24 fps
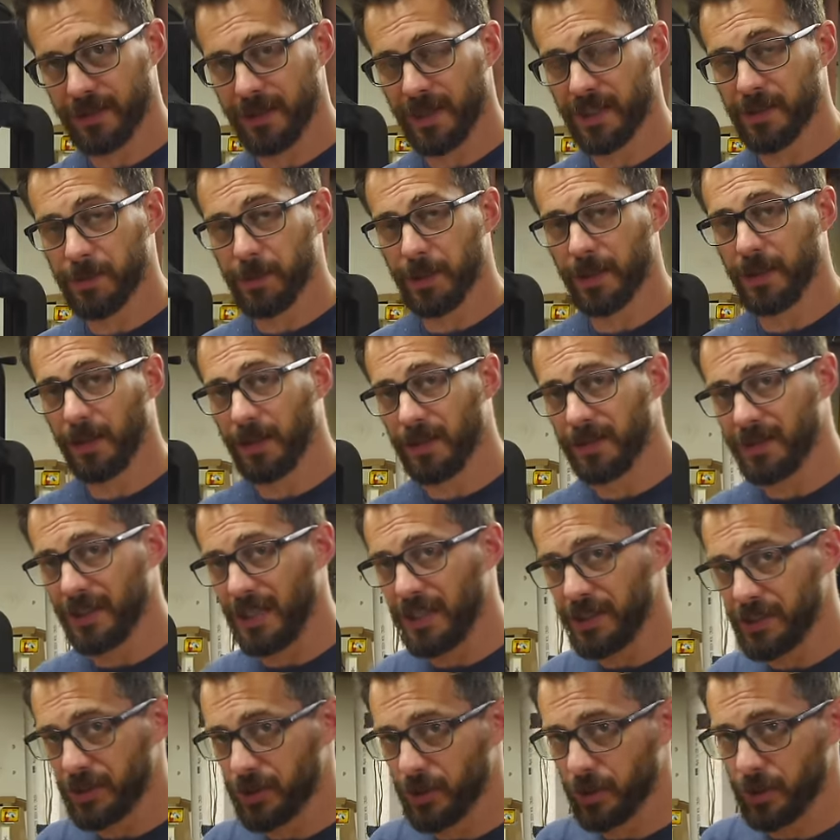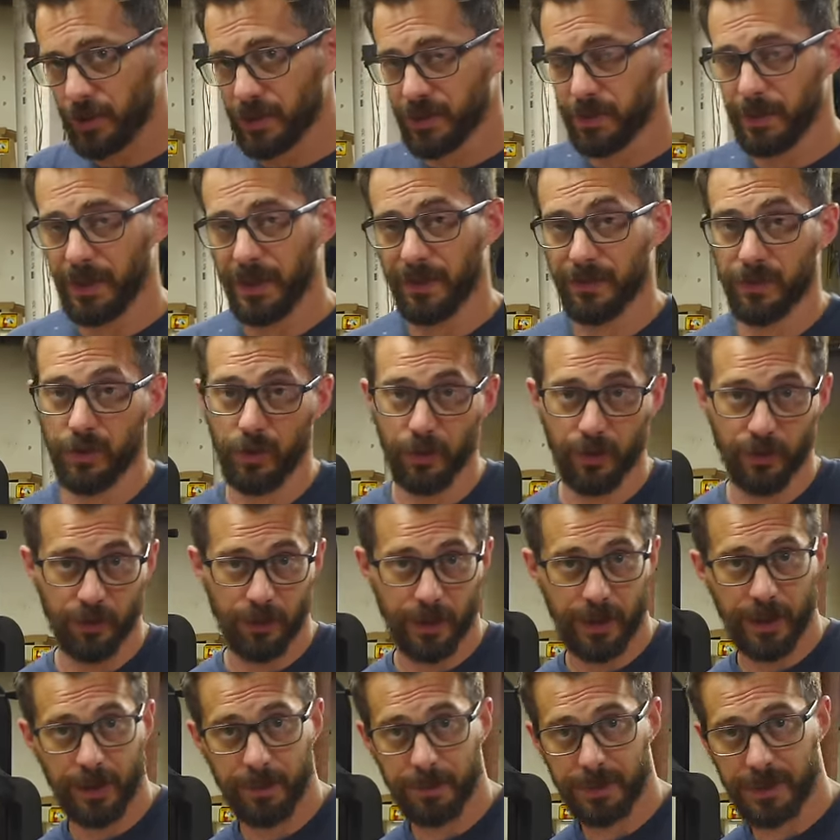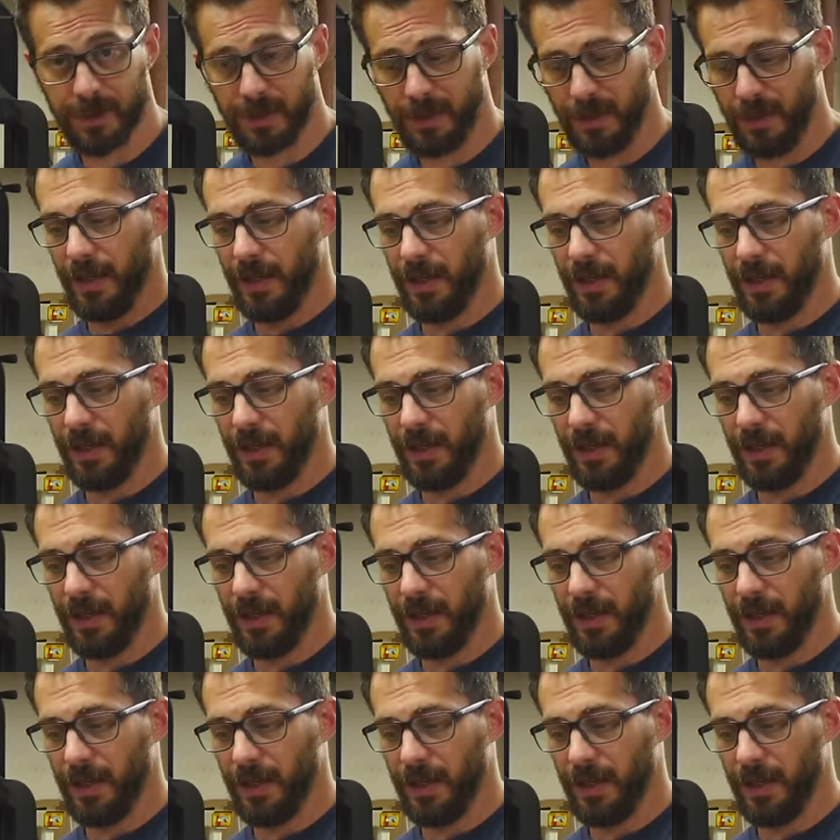That's because each door is made of two frames